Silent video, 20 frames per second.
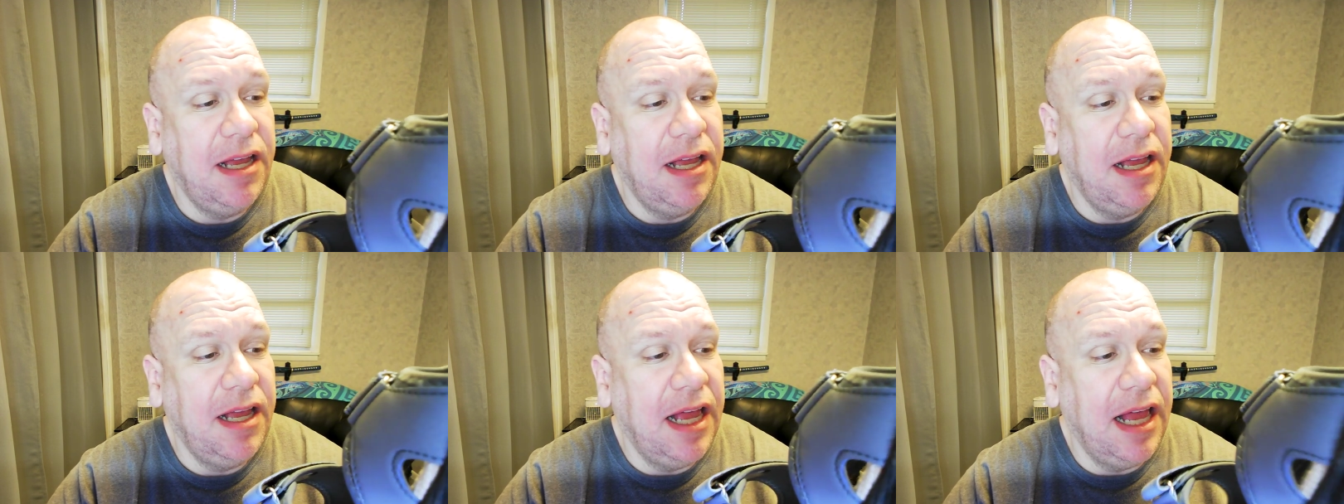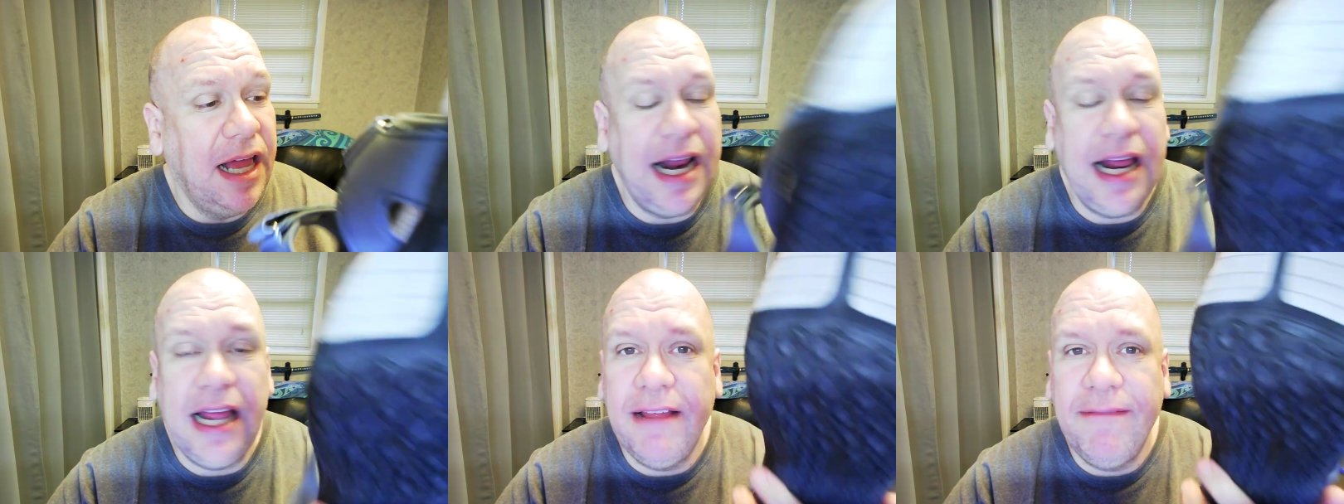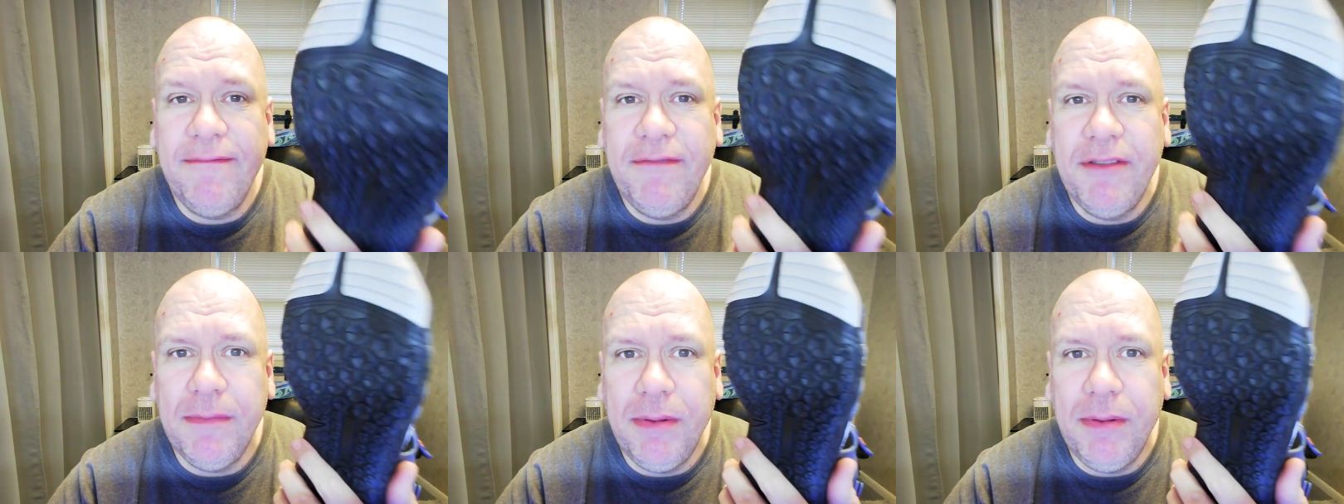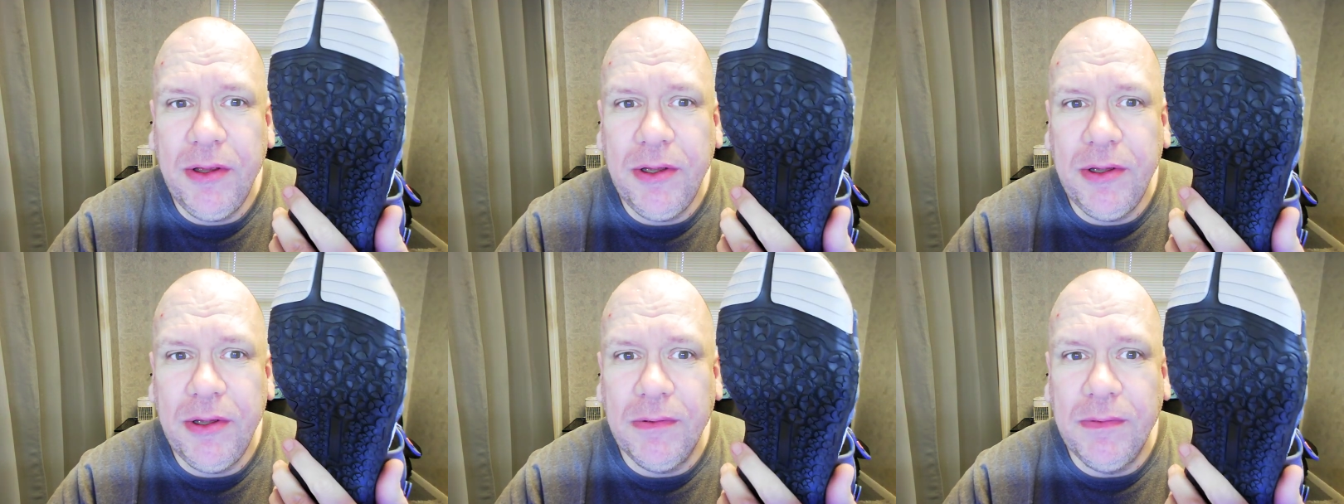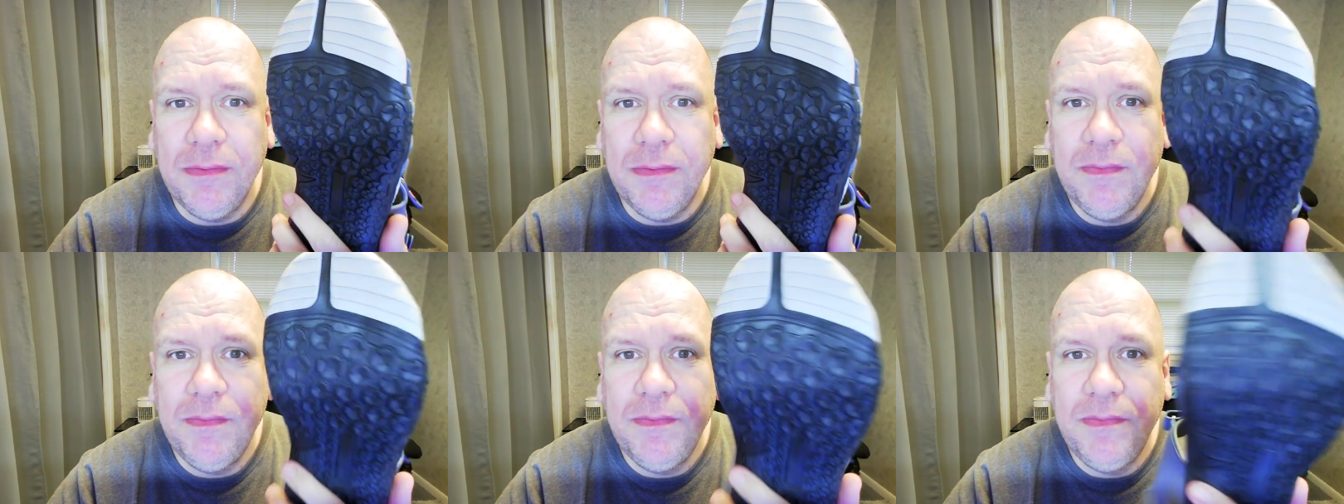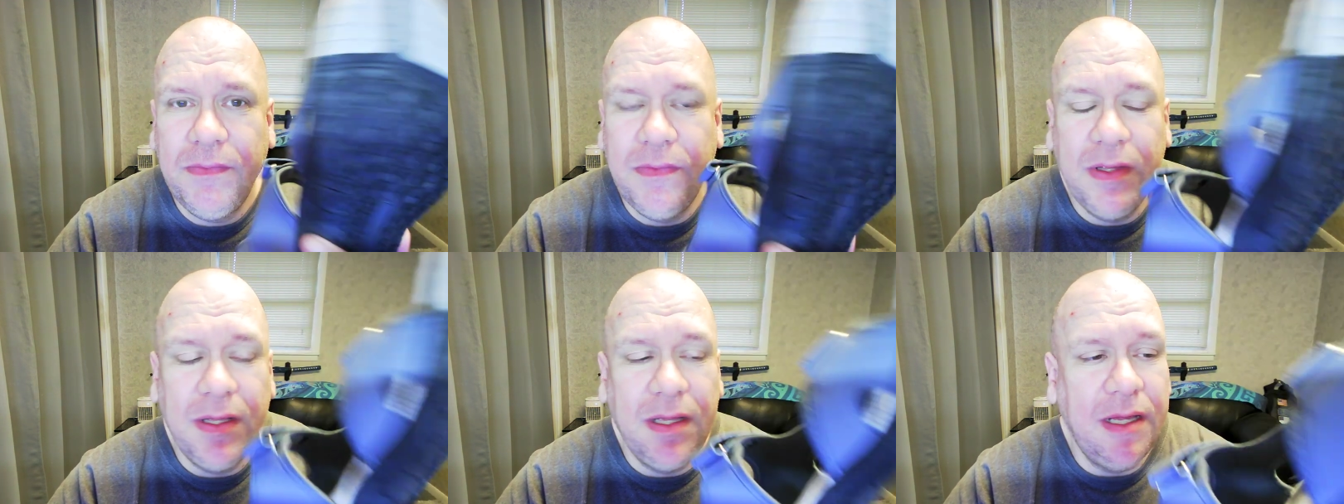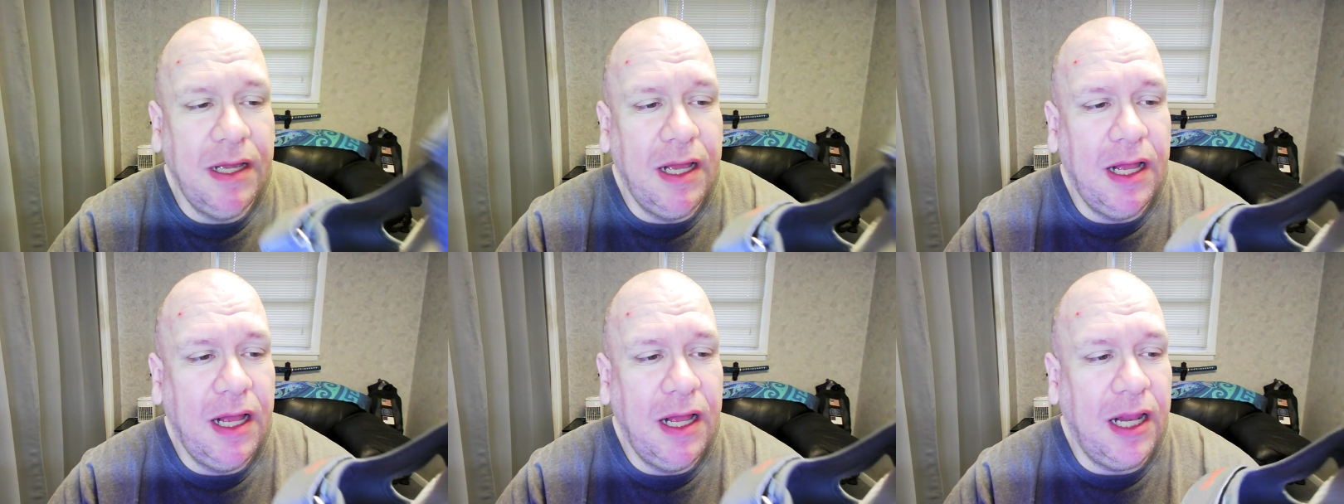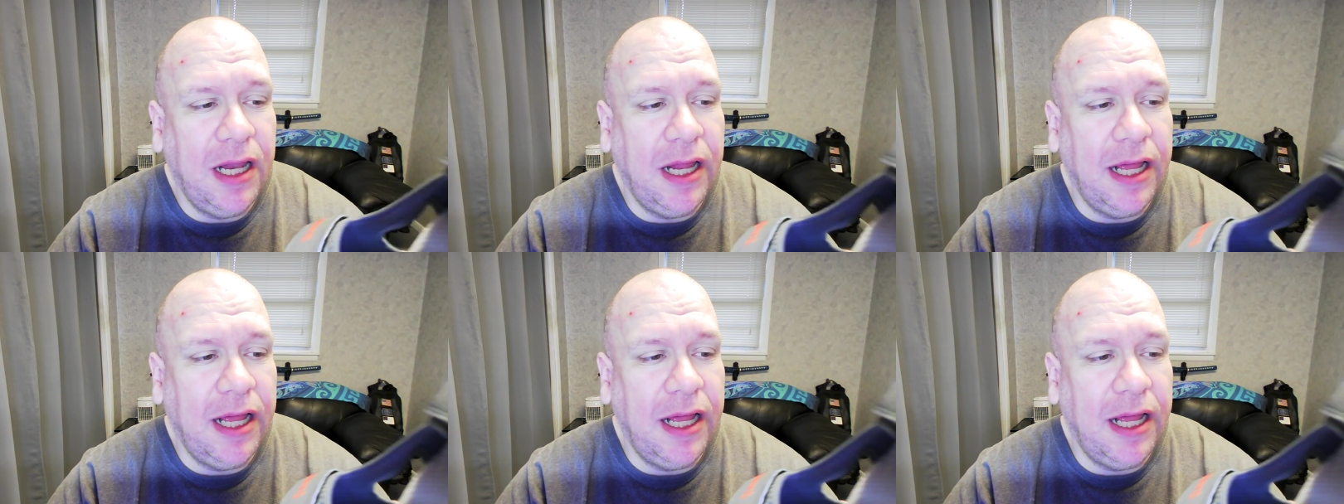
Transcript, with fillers: And I love the blue. A lot